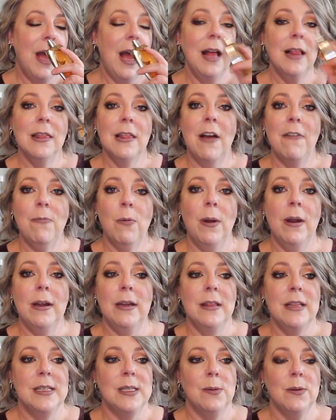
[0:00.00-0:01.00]
I love
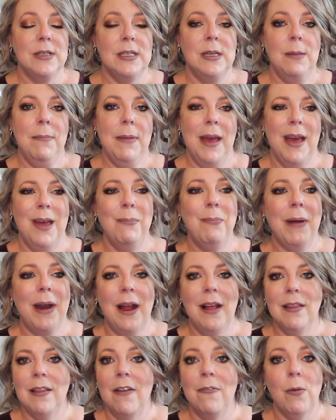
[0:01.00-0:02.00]
wearing this one to bed, but
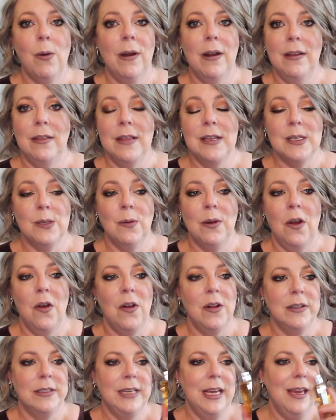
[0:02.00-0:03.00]
I love wearing this one
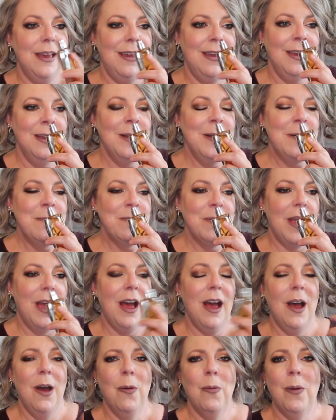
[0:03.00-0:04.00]
all day.
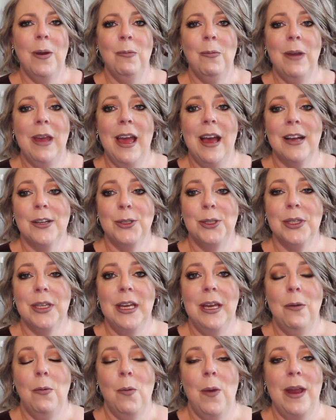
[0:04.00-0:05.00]
Uh, when we
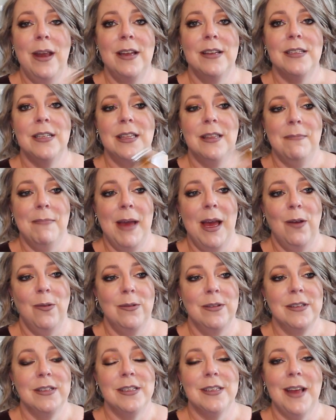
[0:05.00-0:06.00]
actually went into the
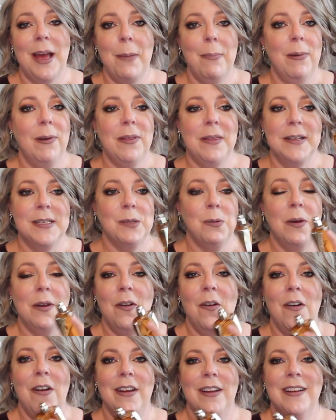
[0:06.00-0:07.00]
mountains, I put this one
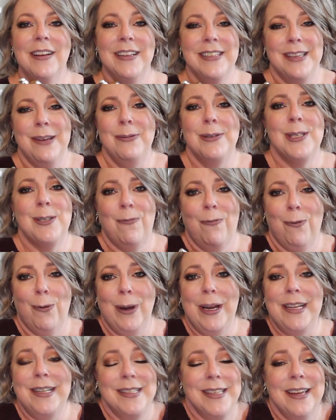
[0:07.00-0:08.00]
on because I was
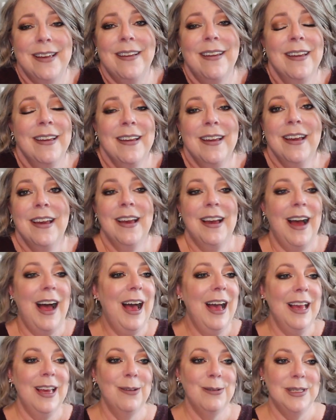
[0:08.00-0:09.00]
freezing.
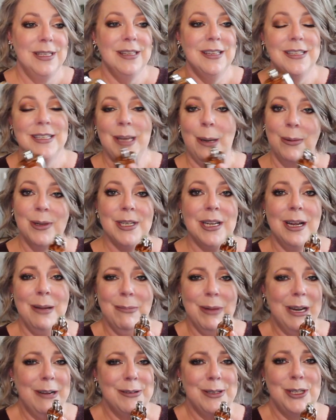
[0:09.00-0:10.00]
Uh, it was in the summertime,
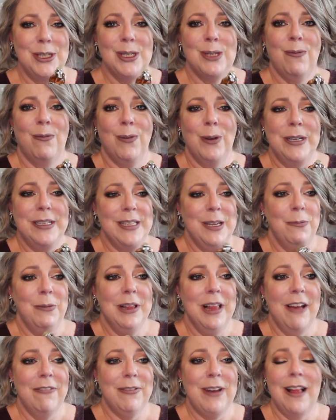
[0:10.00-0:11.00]
but I was just freezing. We
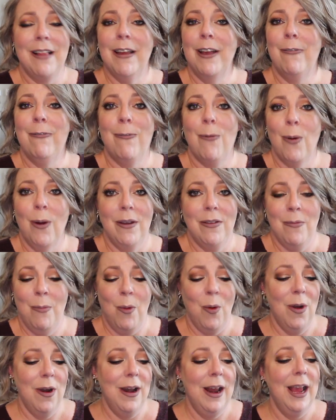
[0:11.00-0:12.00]
left out like four in the
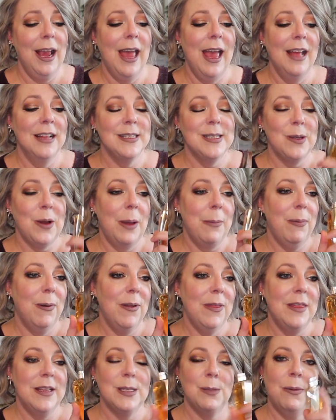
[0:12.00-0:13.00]
morning. And so I
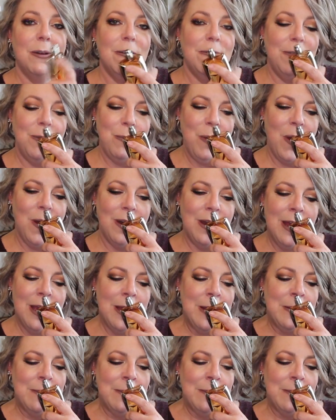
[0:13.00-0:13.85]
put this perfume on